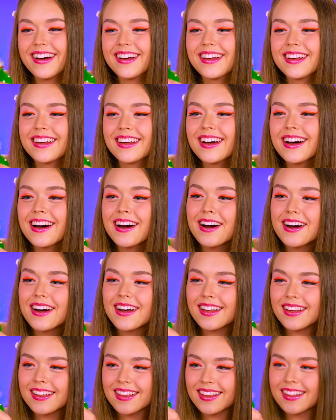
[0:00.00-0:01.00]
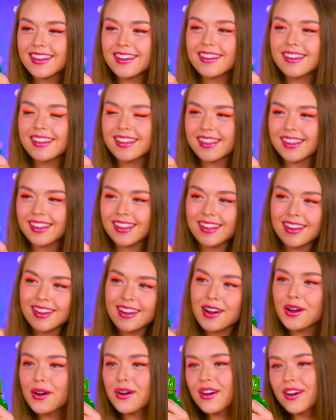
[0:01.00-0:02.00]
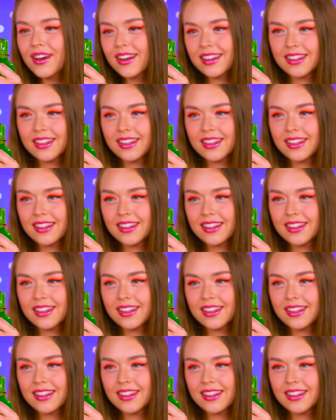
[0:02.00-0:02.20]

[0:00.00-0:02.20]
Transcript: Mel is ready for the flavor blast.